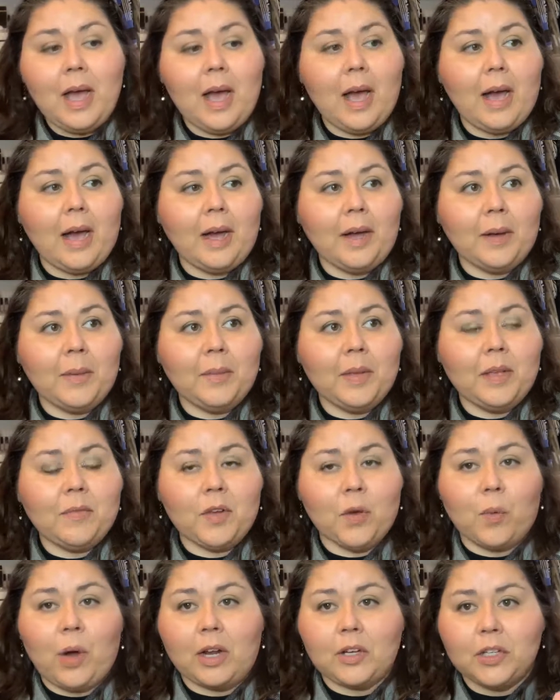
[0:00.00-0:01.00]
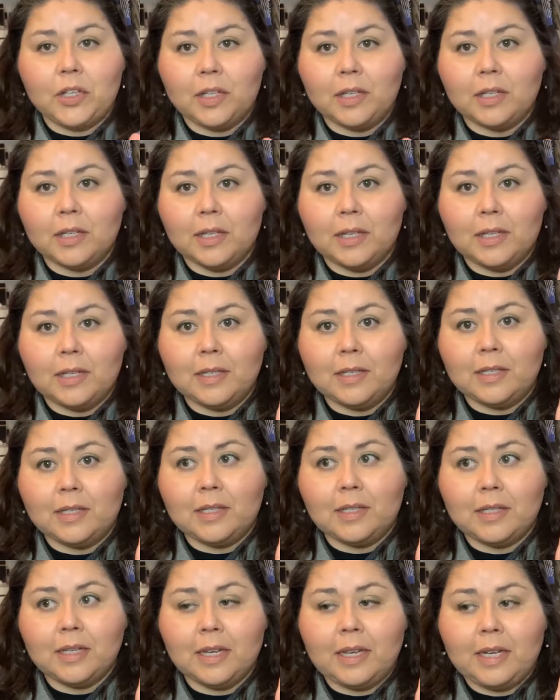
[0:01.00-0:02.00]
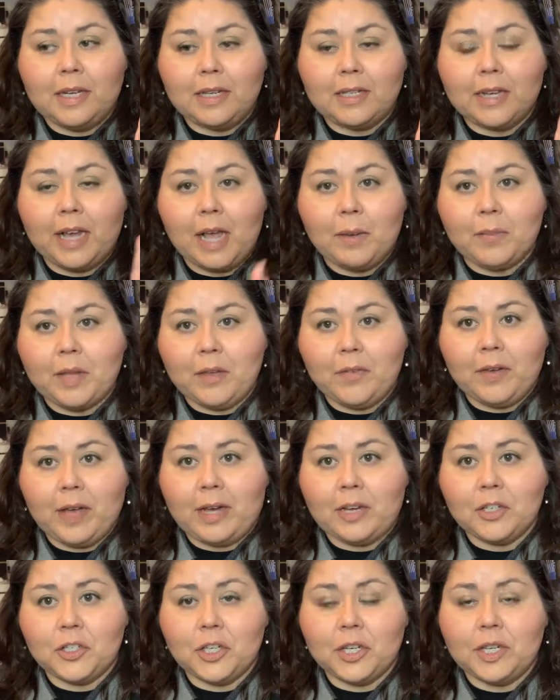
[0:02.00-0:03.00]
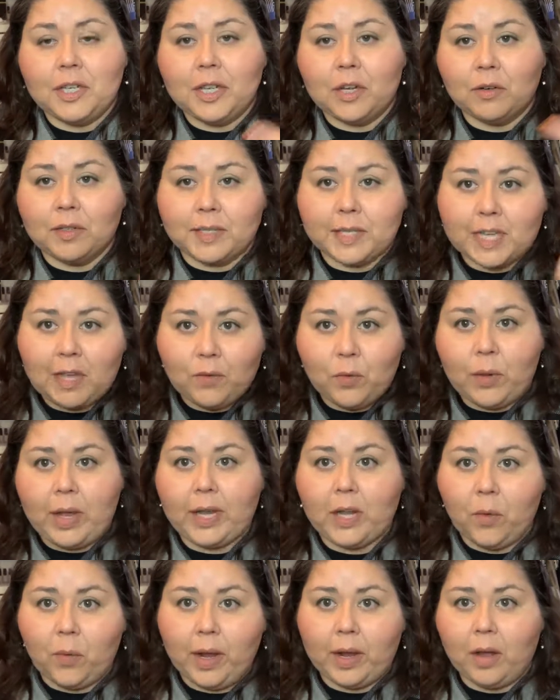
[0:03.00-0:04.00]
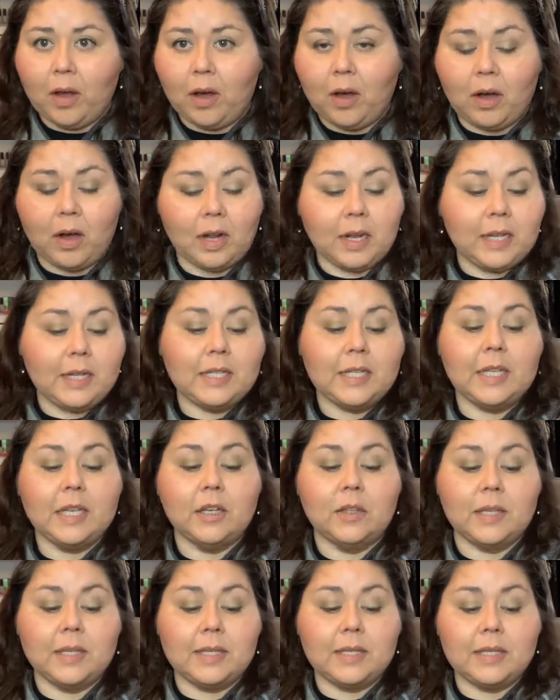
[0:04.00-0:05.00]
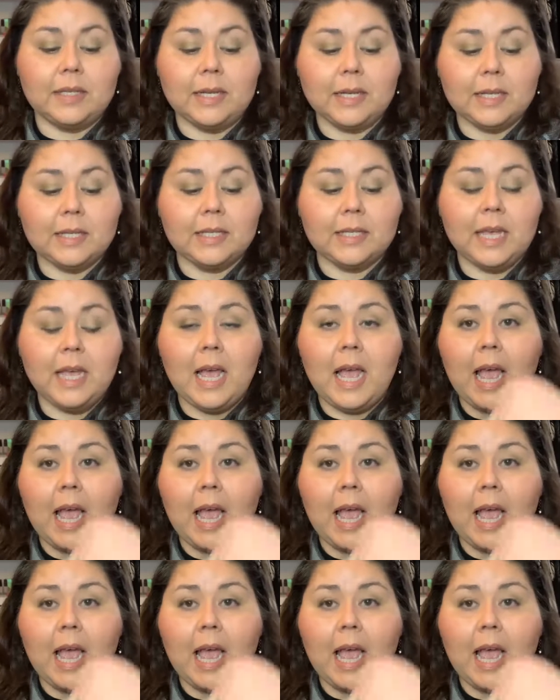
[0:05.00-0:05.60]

Um, if you're watching this in a timely fashion, there's a giveaway going on until the 6th,